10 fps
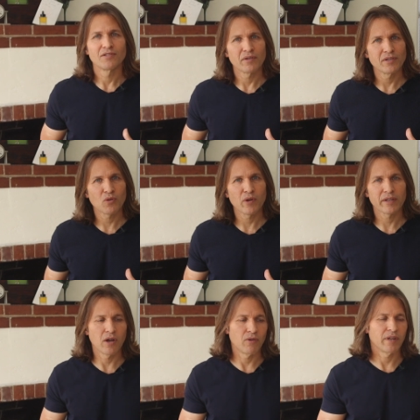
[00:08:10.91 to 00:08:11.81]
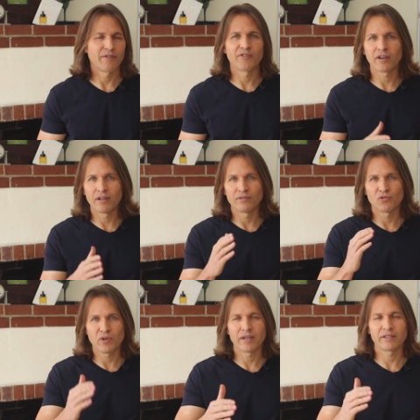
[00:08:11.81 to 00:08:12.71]
So here's a quick note. If you're gonna
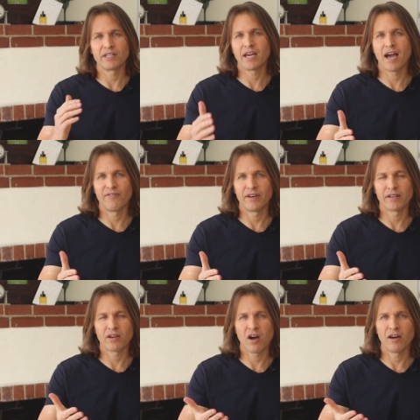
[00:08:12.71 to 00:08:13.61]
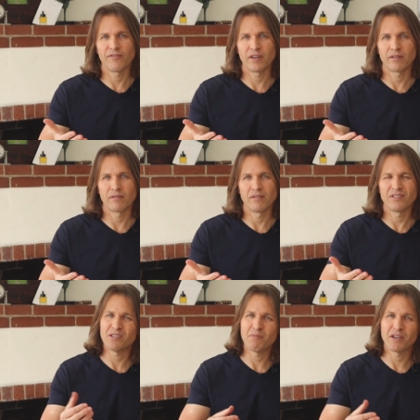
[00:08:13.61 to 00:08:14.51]
drink decaffeinated coffee,
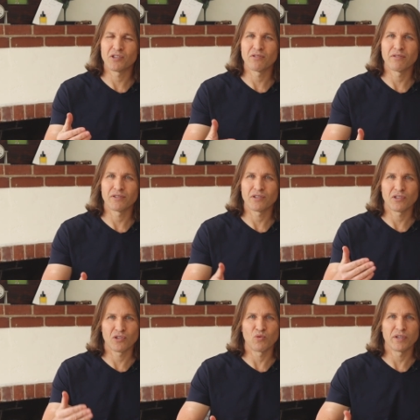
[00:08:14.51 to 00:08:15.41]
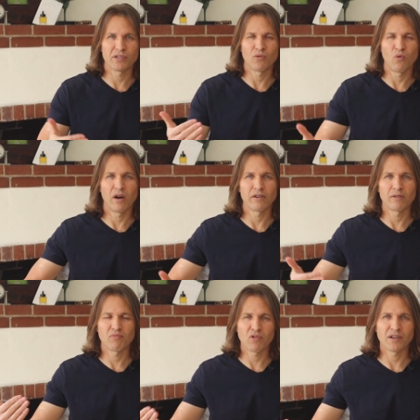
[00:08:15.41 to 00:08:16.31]
just make sure it's Swiss
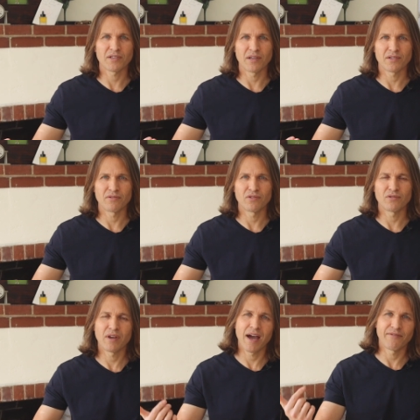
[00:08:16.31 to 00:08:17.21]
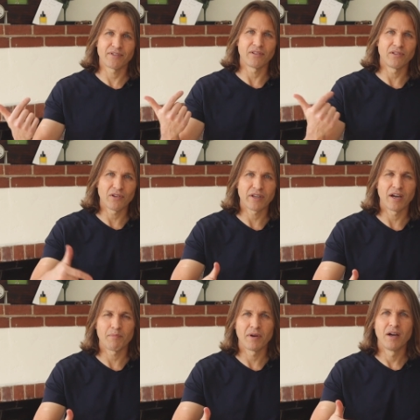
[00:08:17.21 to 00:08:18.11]
water processed. You just have to look
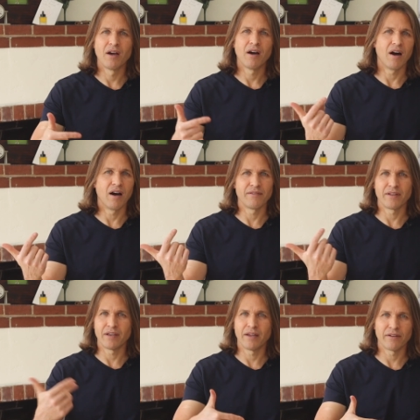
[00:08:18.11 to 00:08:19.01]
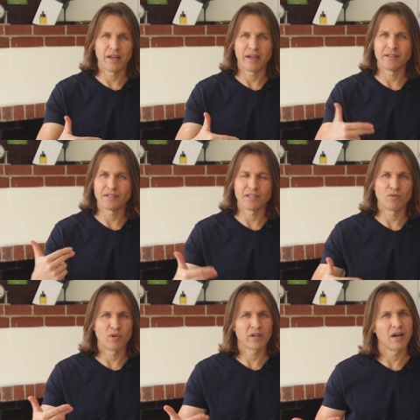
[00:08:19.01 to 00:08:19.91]
up on the internet and
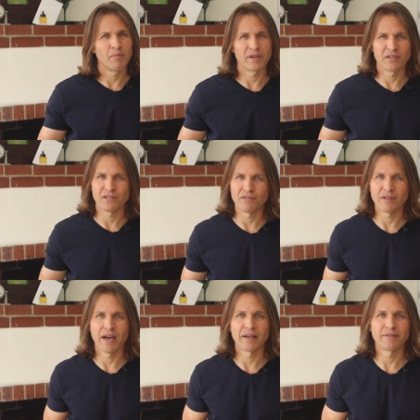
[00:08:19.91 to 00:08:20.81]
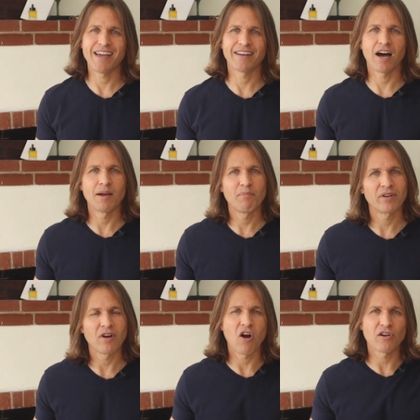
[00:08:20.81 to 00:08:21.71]
see what companies do that. And I
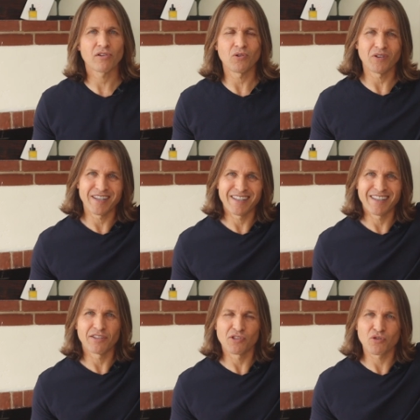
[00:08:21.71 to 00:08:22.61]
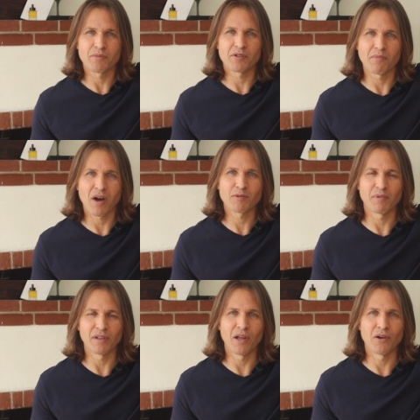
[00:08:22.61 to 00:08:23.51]
put an article in the description box
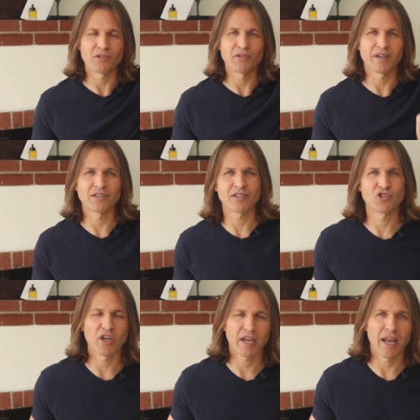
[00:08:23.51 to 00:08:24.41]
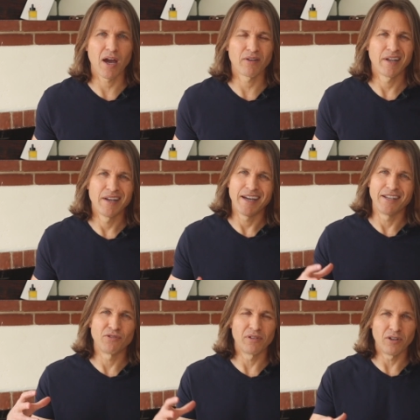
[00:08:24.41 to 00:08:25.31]
below so you guys can check it out
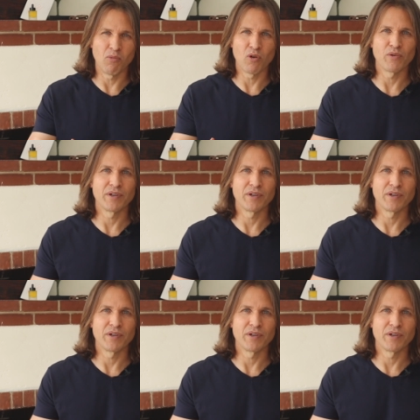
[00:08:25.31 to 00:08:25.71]
and do a little more